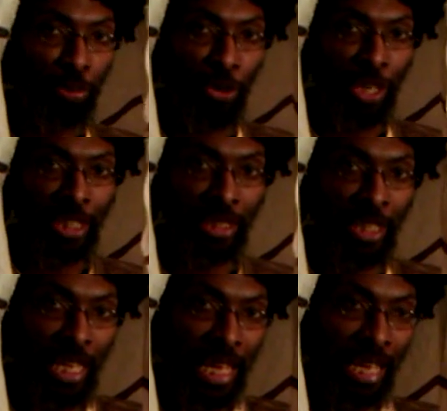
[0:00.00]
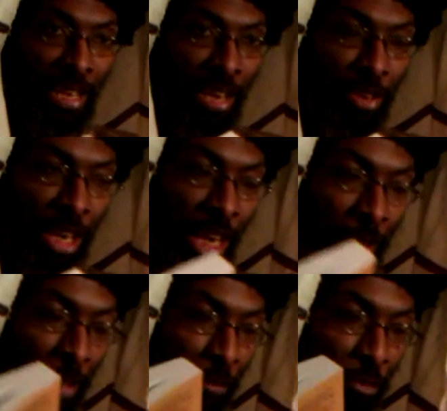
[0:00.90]
points, and
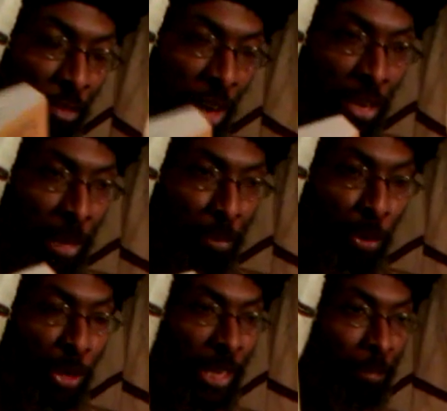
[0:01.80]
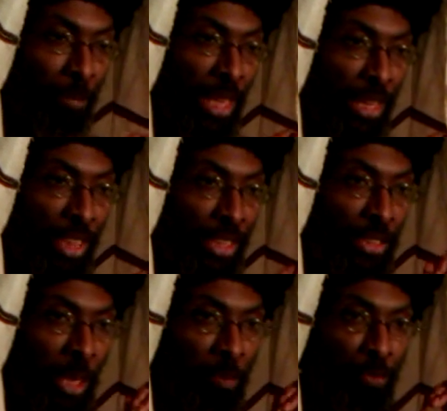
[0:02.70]
they're very important. There's
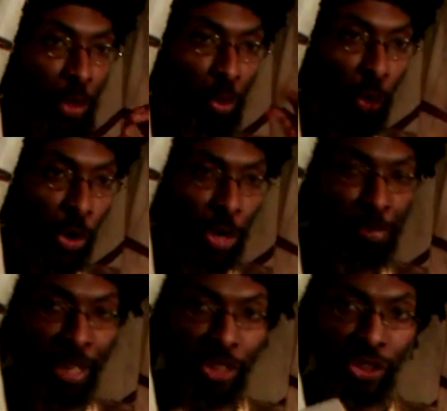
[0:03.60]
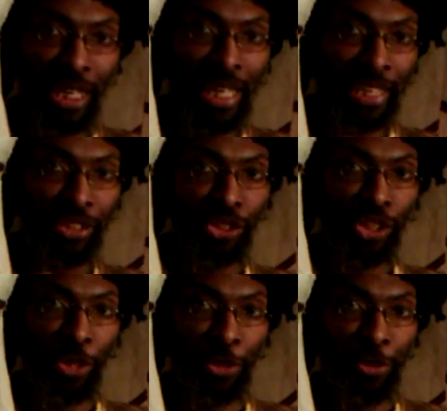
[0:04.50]
some word pictures I like to
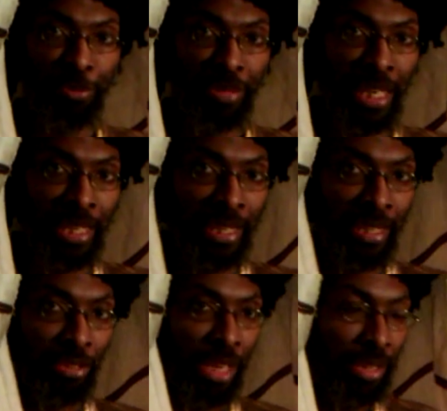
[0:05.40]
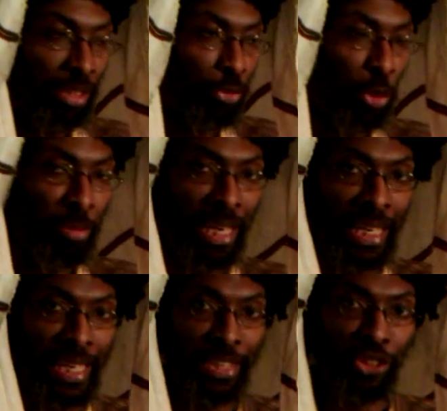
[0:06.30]
show you. Not in this format, I
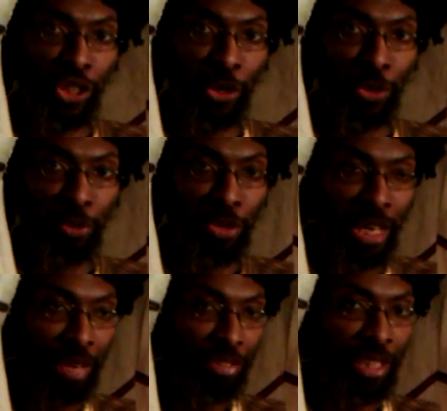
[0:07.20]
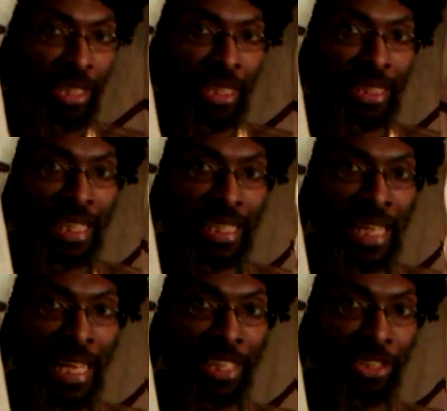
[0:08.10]
can't show you. We don't have the
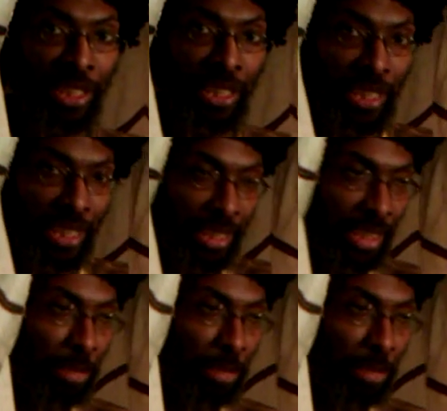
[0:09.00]
technology in this